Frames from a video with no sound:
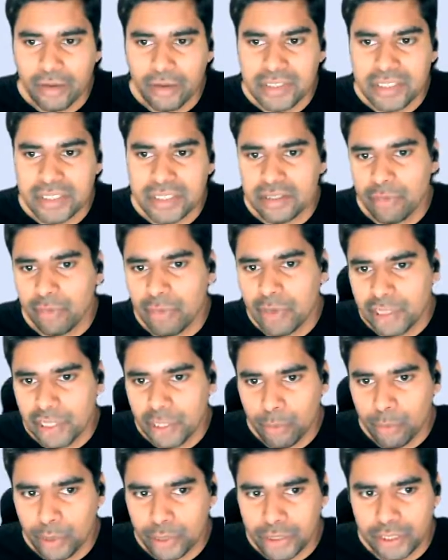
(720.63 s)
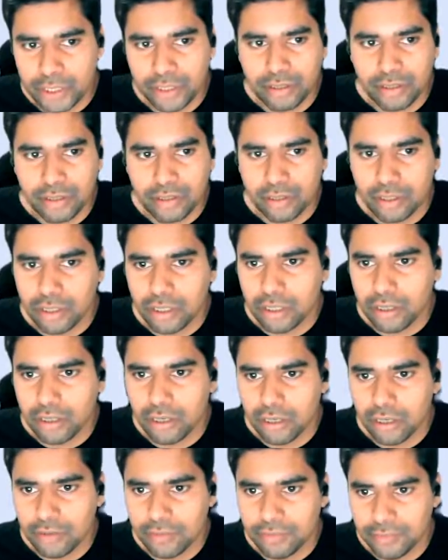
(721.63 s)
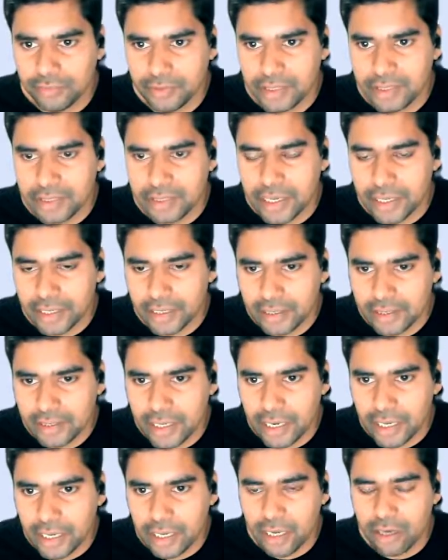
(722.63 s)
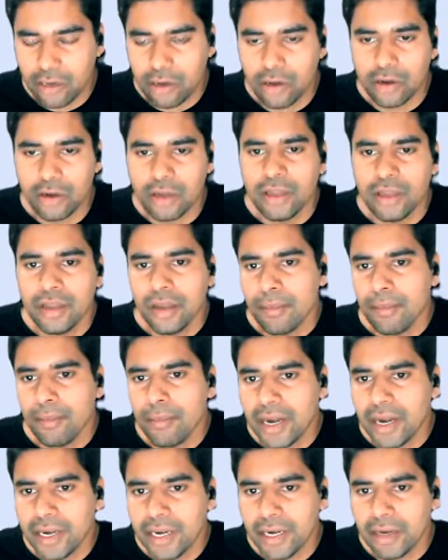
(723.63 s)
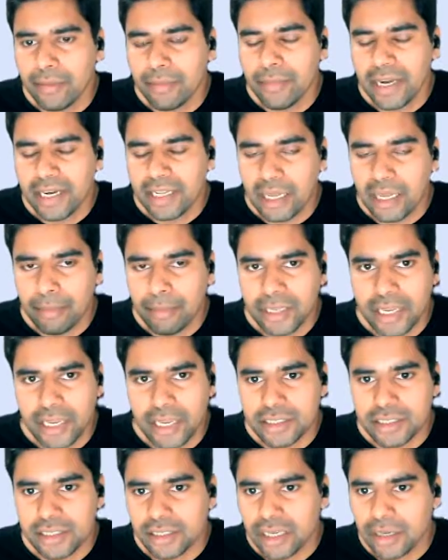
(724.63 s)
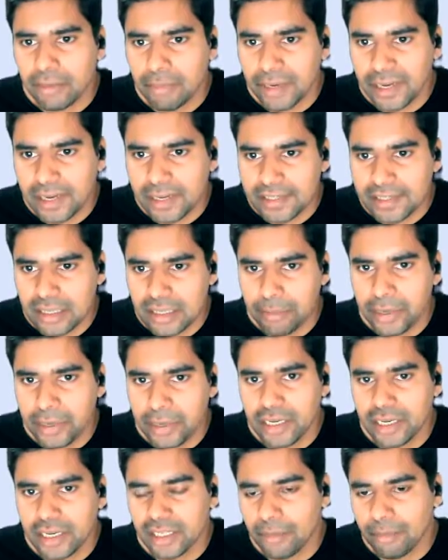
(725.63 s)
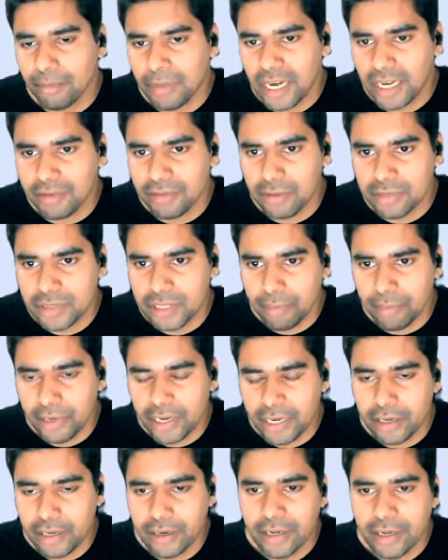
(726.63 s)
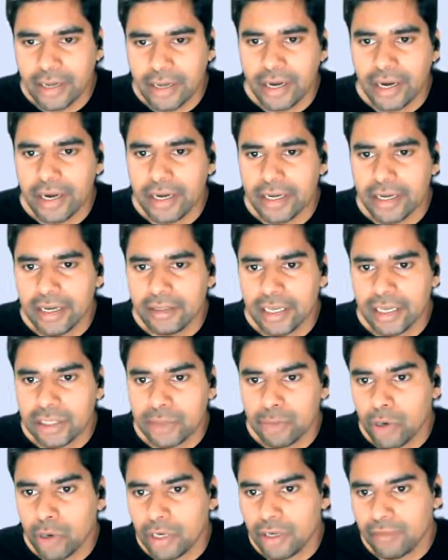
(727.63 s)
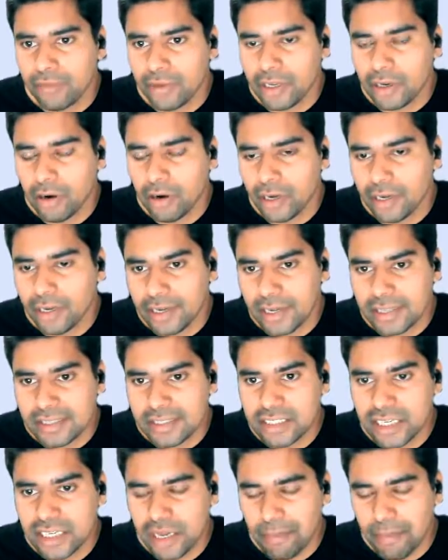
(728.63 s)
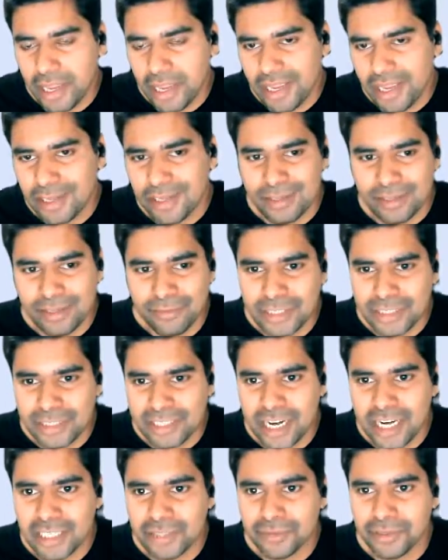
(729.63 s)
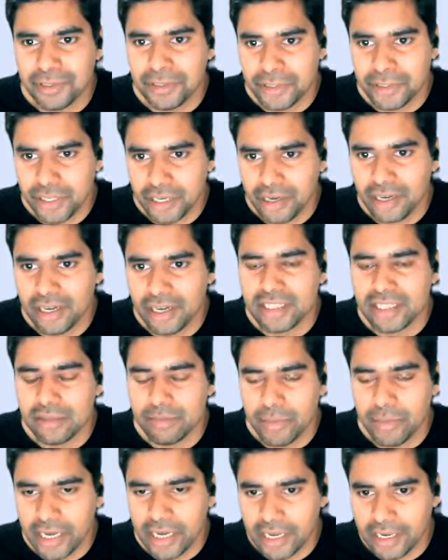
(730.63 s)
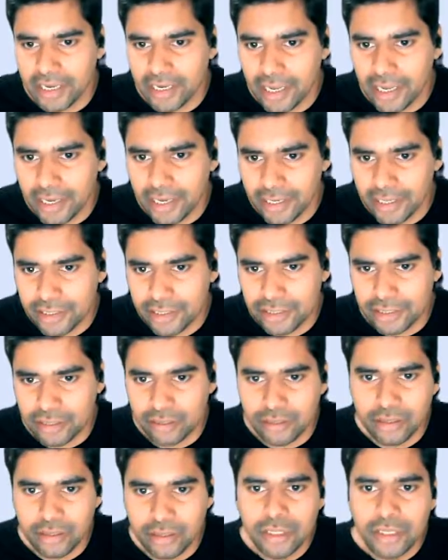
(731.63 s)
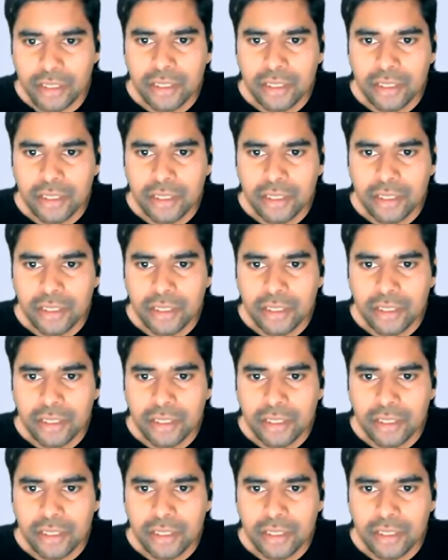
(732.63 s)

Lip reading: which is the V3 version of this data catalog, made the application completely separate and the platform separate. And that's what we call it as GMA, which stands for Generalized Metadata Architecture.